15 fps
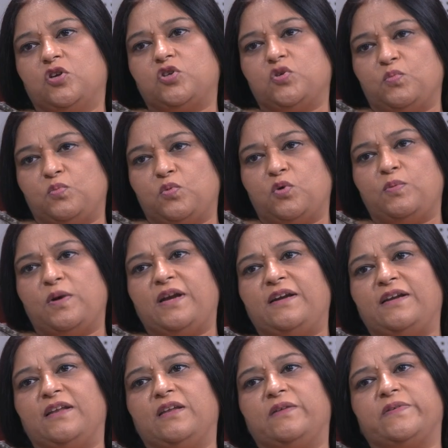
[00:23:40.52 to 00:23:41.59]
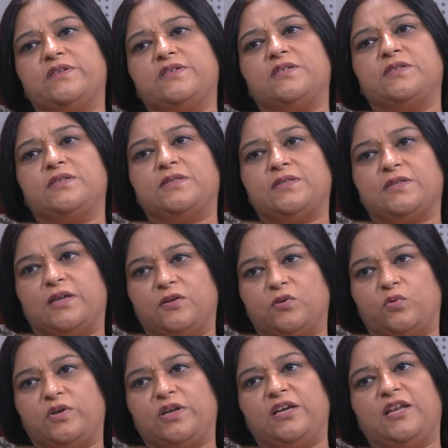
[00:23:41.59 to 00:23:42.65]
So mobile television and
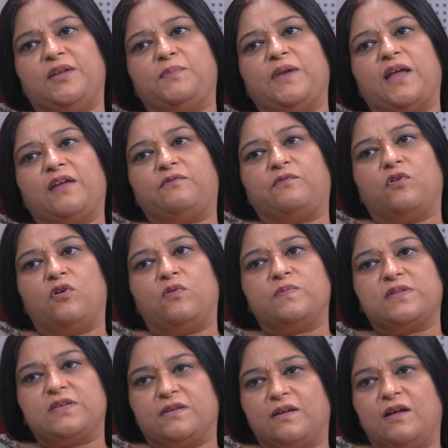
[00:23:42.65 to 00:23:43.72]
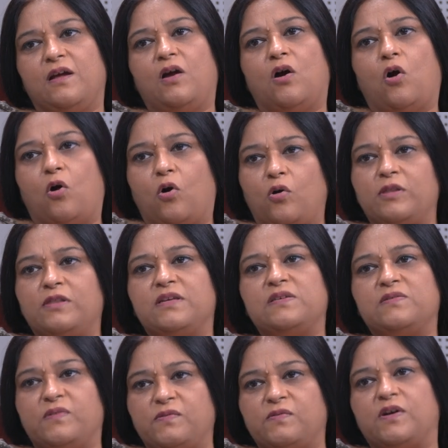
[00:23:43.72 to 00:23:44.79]
OTT platforms and all
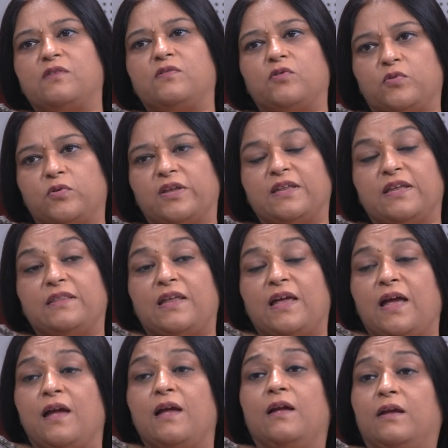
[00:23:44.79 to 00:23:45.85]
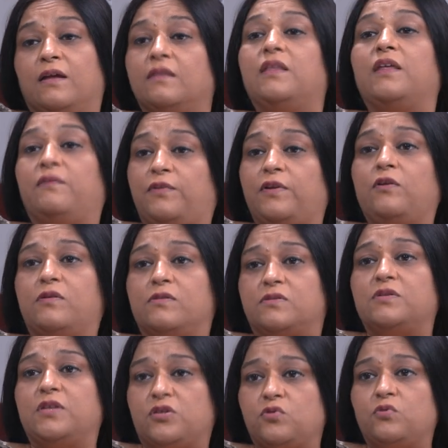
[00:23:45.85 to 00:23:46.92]
these will work out together. And
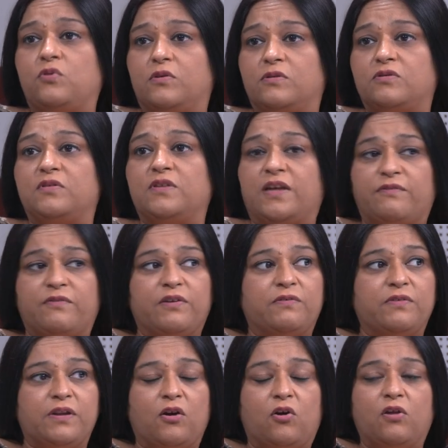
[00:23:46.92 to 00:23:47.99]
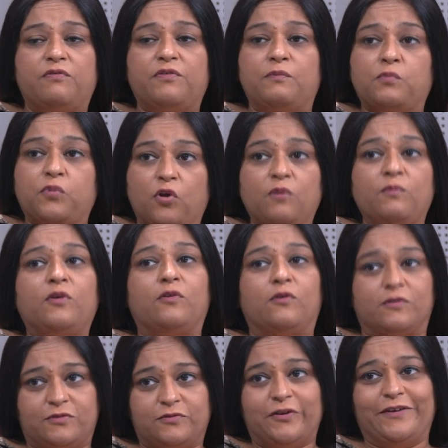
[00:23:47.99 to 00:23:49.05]
they should also. They have given a lot of employment
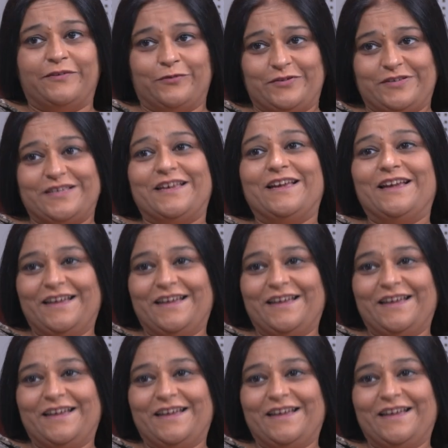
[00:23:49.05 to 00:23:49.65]
also, I would say.